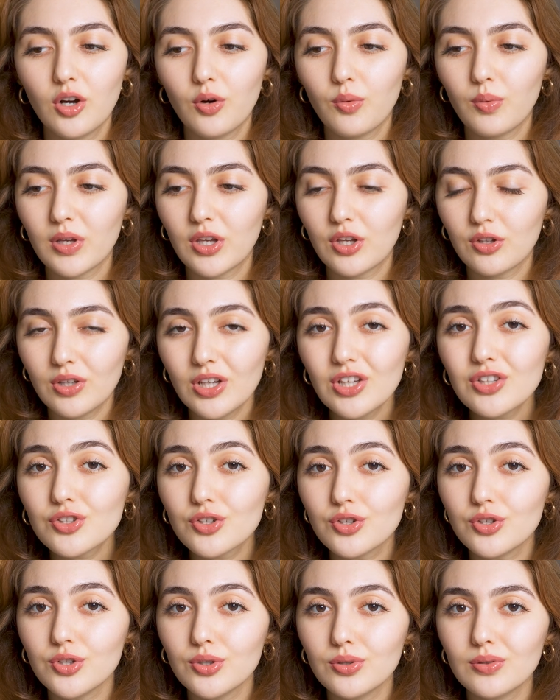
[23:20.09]
What you need
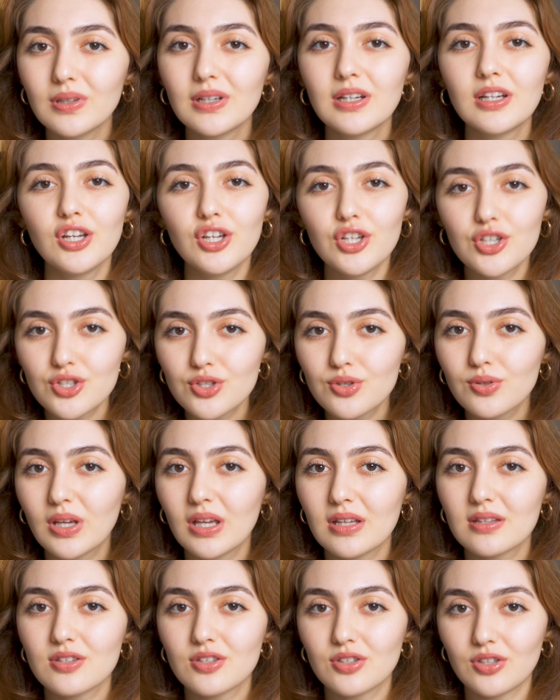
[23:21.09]
to do is to
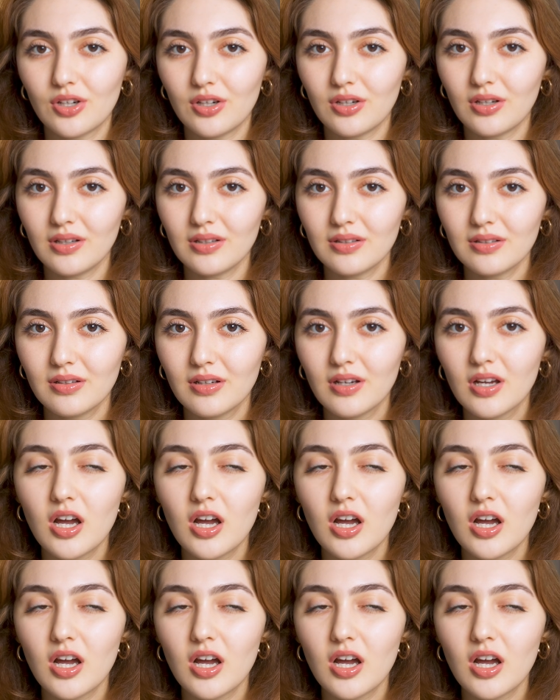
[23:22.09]
get started.